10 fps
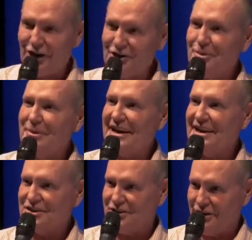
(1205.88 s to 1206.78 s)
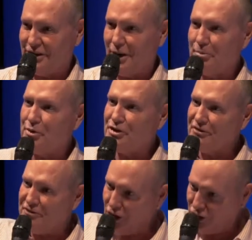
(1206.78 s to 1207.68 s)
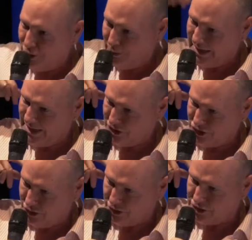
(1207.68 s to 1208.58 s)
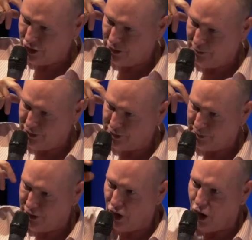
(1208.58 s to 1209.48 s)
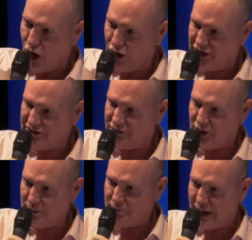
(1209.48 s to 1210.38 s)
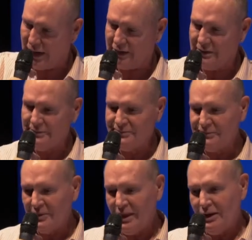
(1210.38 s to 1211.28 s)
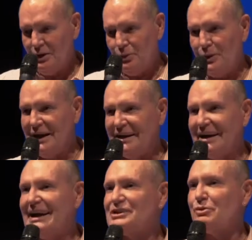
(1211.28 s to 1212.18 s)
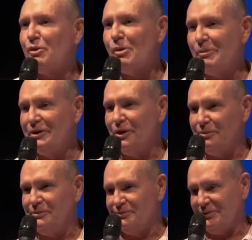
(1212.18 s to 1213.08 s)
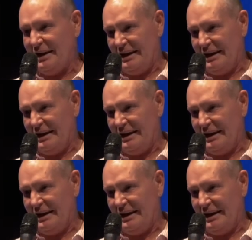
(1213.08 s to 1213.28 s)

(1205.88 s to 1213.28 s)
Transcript: got number 8 shirt, put the fucking number 8 shirt, Tottenham Hotspur, on his fucking back. Wheel the lads warming up,